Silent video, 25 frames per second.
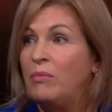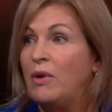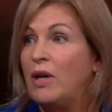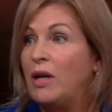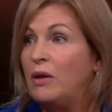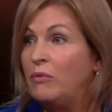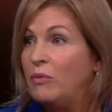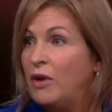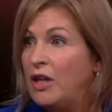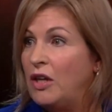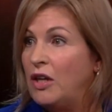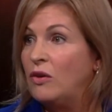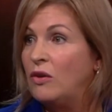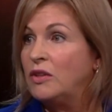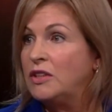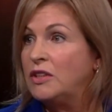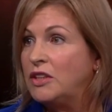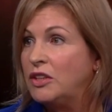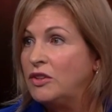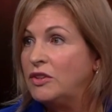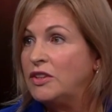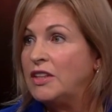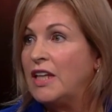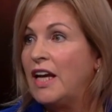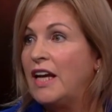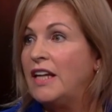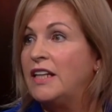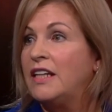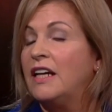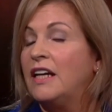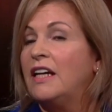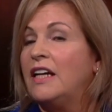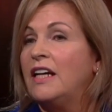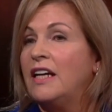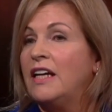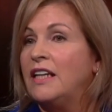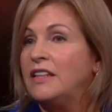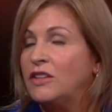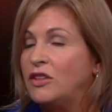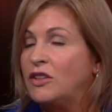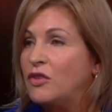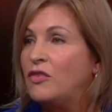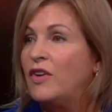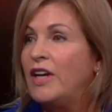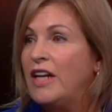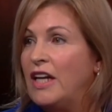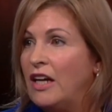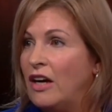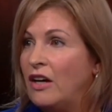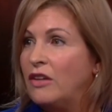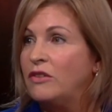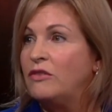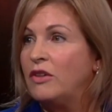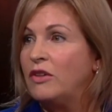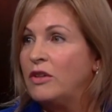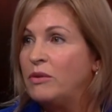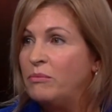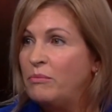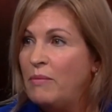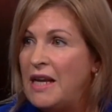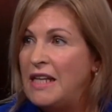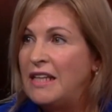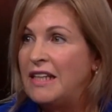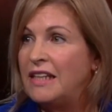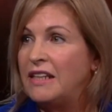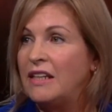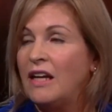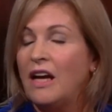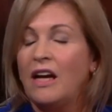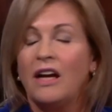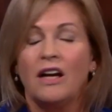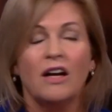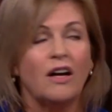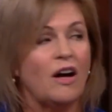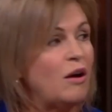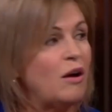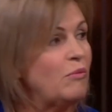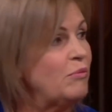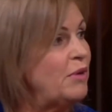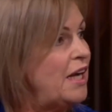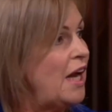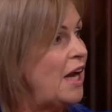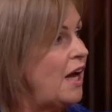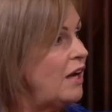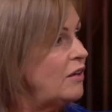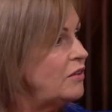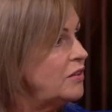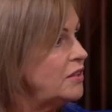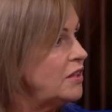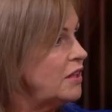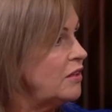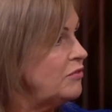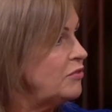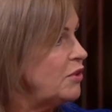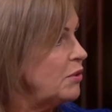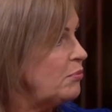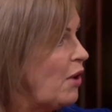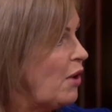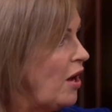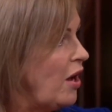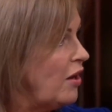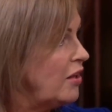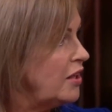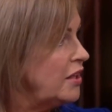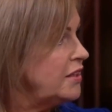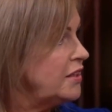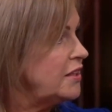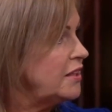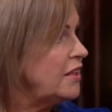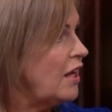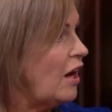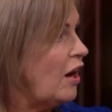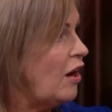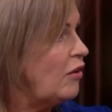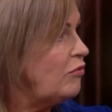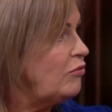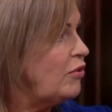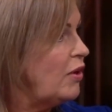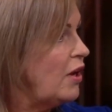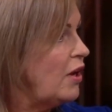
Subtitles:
And we know, as you said, it's 300 million coming out of the pockets of